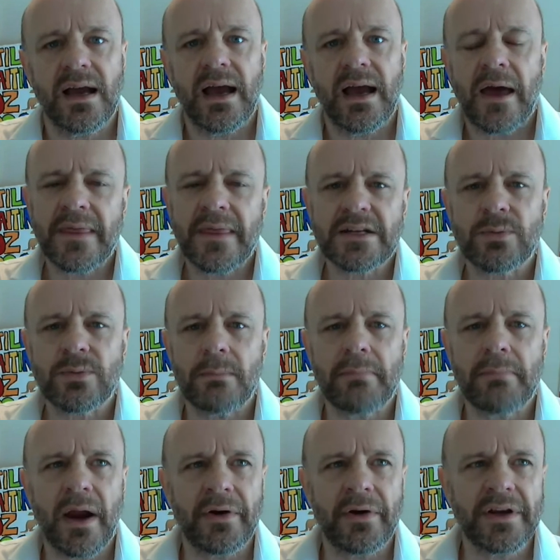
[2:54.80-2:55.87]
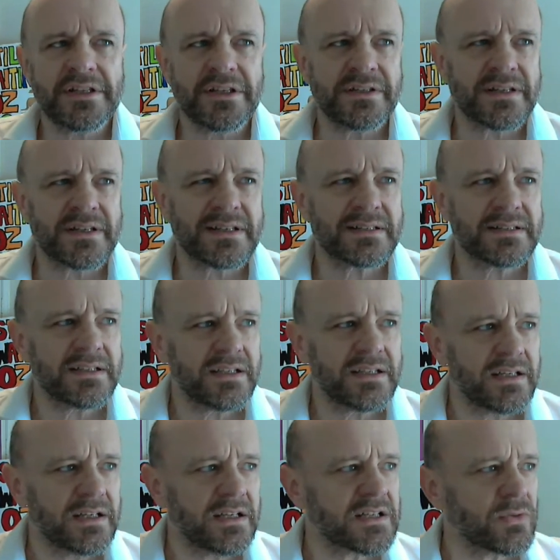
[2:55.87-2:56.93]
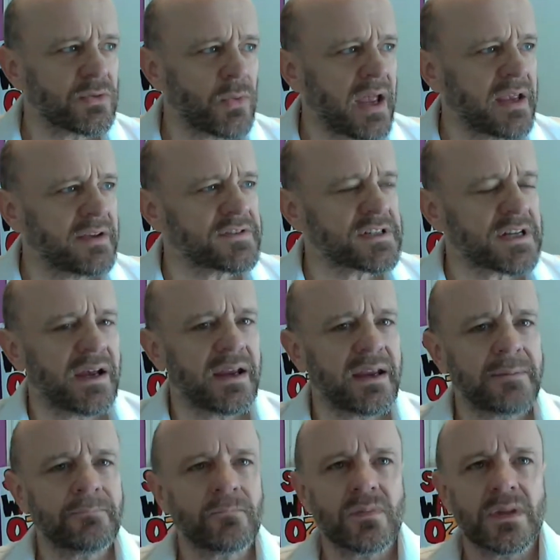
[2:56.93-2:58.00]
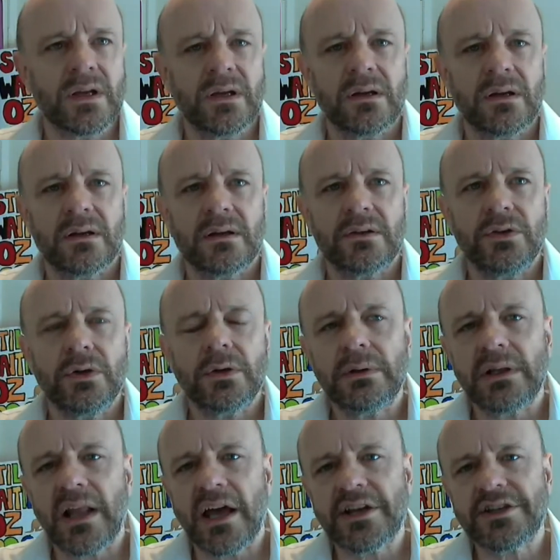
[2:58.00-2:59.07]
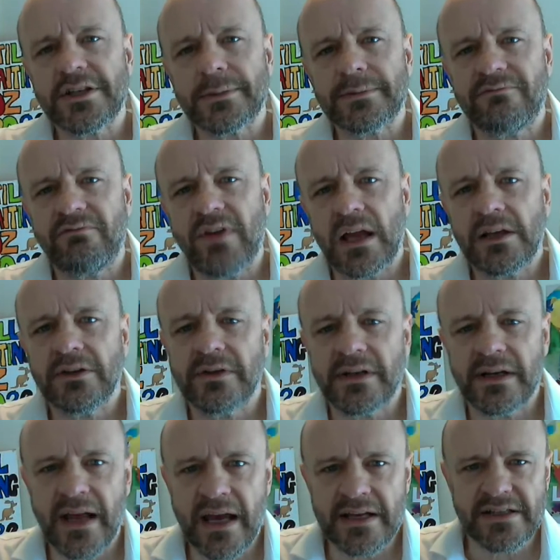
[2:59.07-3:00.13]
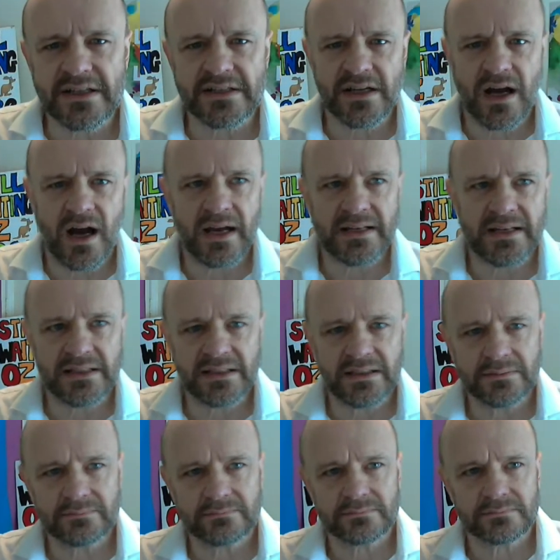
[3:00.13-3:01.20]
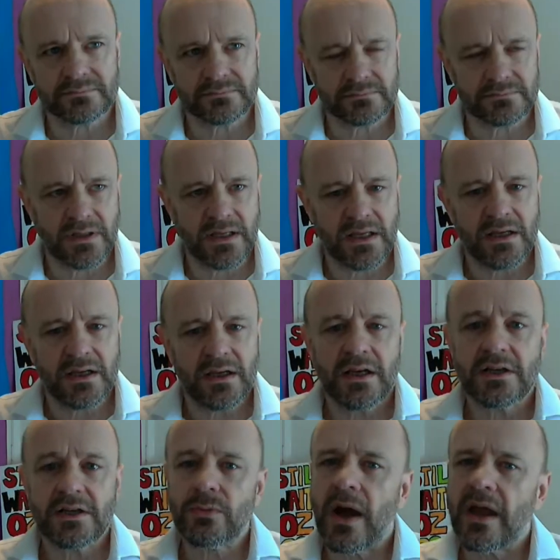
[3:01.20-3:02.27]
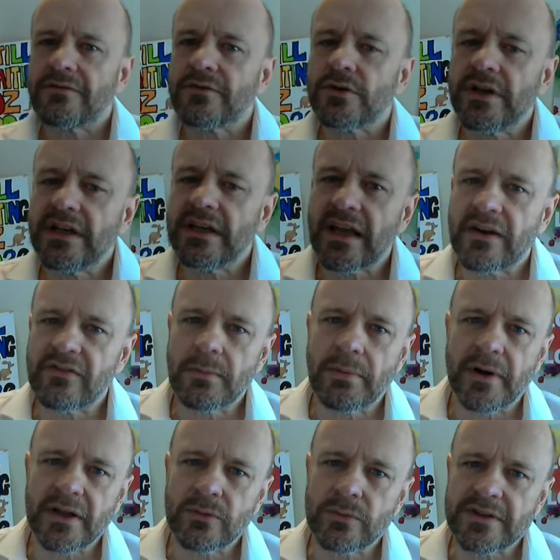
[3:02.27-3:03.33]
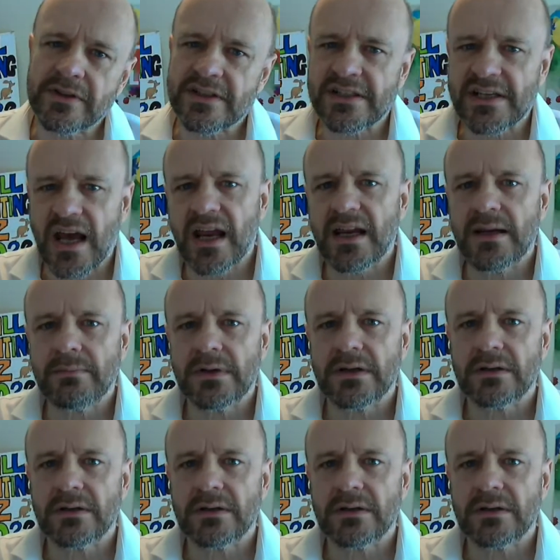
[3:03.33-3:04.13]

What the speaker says: And that's what marriage is. It's a way of saying, your relationship's valued in our society. It's a way of treating everybody with the same